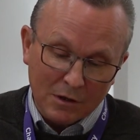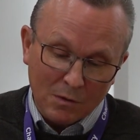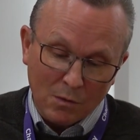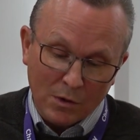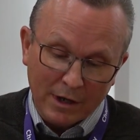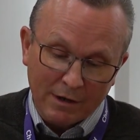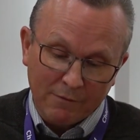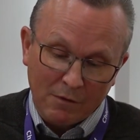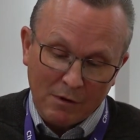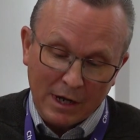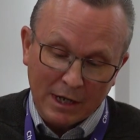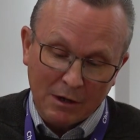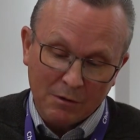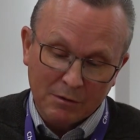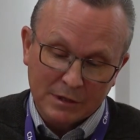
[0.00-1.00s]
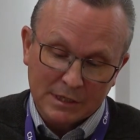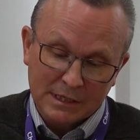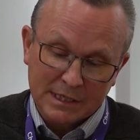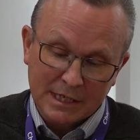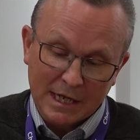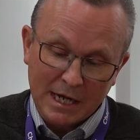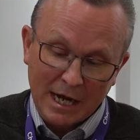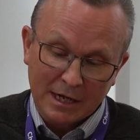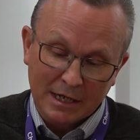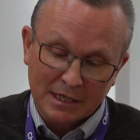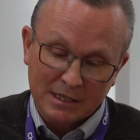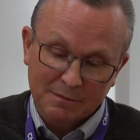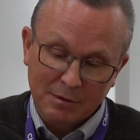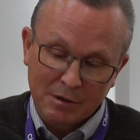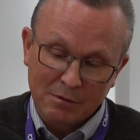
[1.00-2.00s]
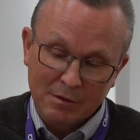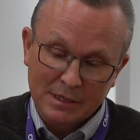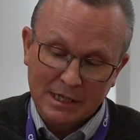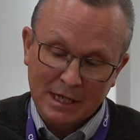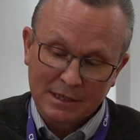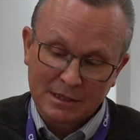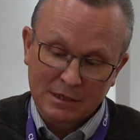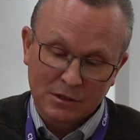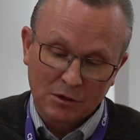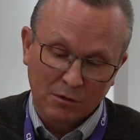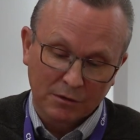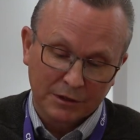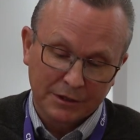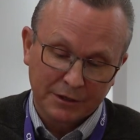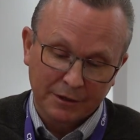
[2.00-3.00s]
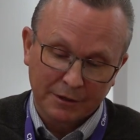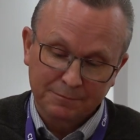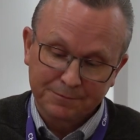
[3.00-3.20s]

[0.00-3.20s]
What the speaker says: whatever I go on to see and experience as a doctor,